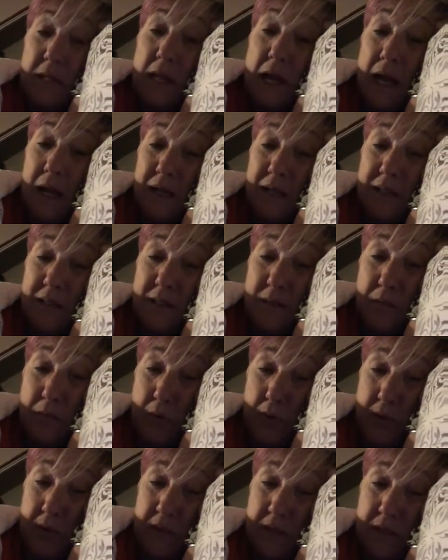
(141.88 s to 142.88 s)
kind, it's
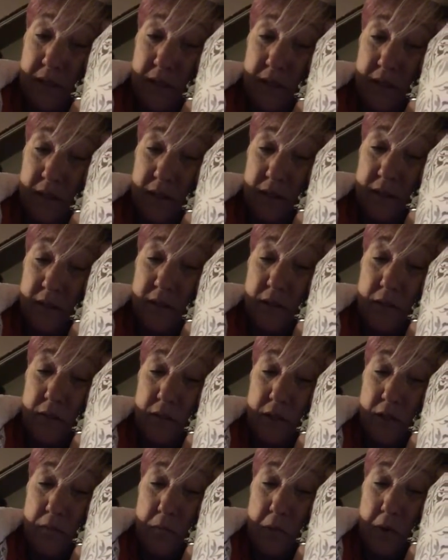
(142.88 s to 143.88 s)
important. Talk
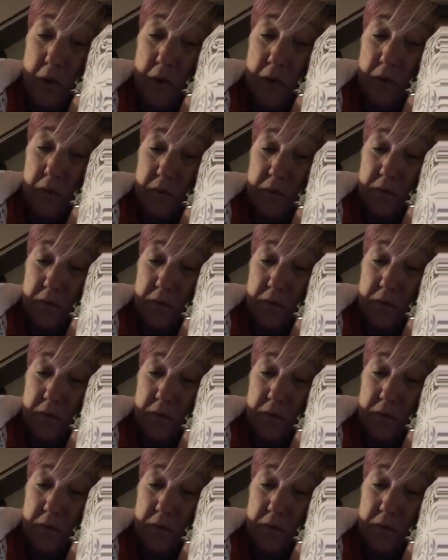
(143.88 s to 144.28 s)
to you tomorrow.